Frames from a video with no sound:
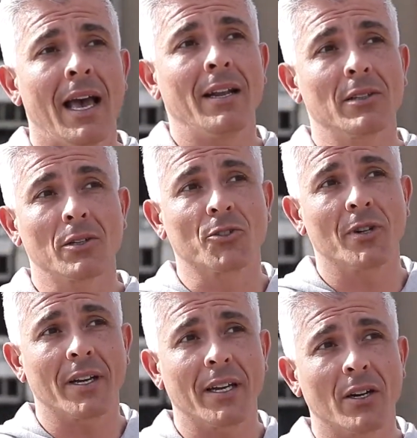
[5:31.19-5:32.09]
And a little
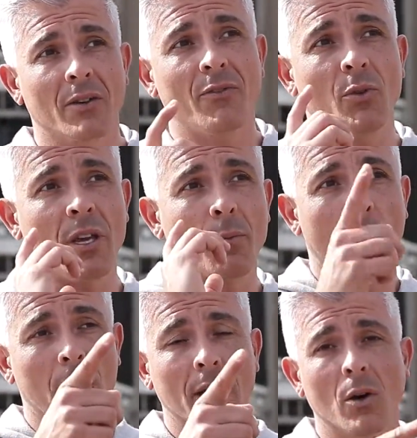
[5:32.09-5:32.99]
trick here, if you keep
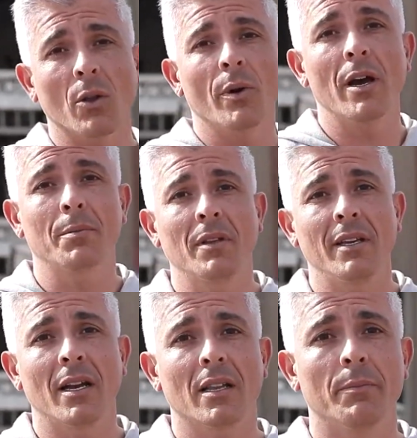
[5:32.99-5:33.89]
walking all the way up to
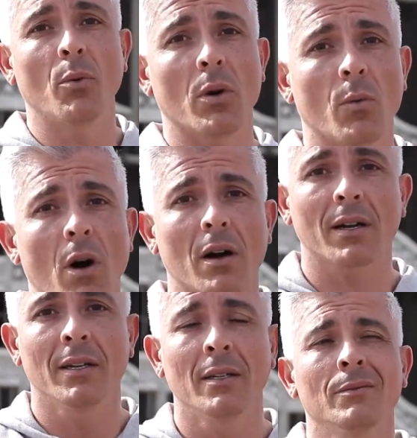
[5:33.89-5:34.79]
the end of the boardwalk,
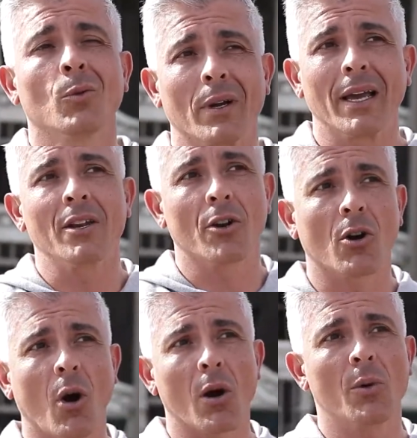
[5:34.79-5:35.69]
or get in your
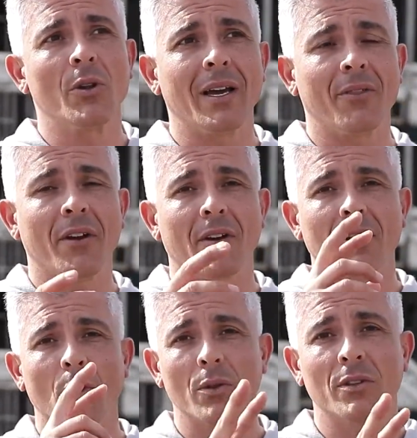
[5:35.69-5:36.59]
car when you get there
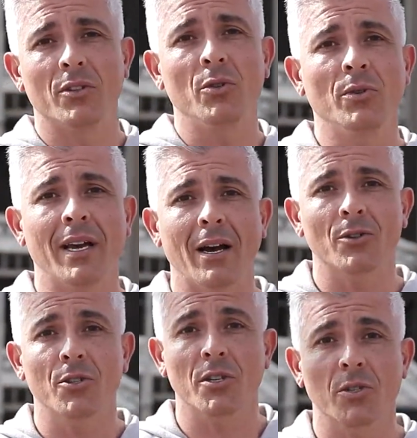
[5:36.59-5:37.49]
and go to the 2
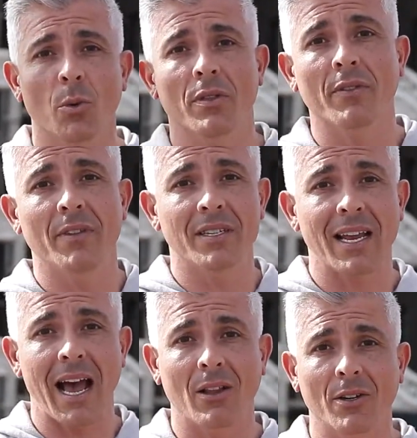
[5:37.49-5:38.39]
towns just north of this,
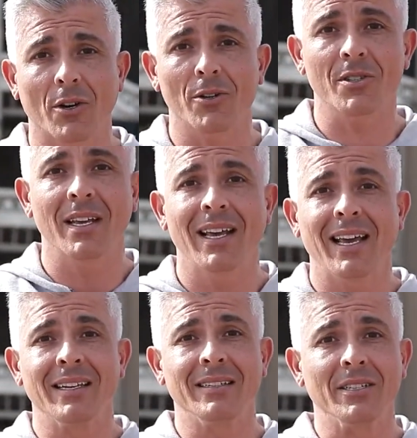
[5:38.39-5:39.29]
Allenhurst
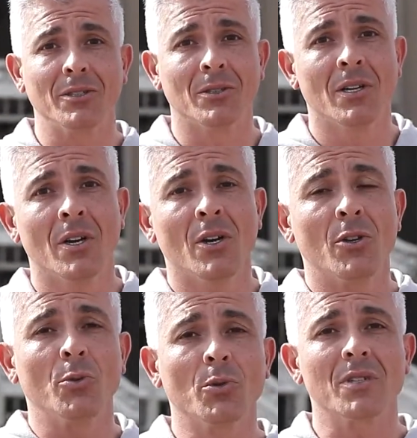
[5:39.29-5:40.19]
and Deal,
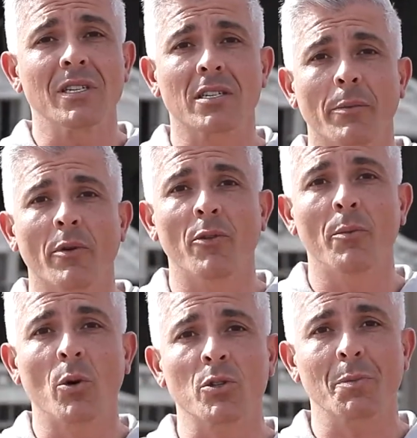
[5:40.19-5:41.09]
you will see some of the most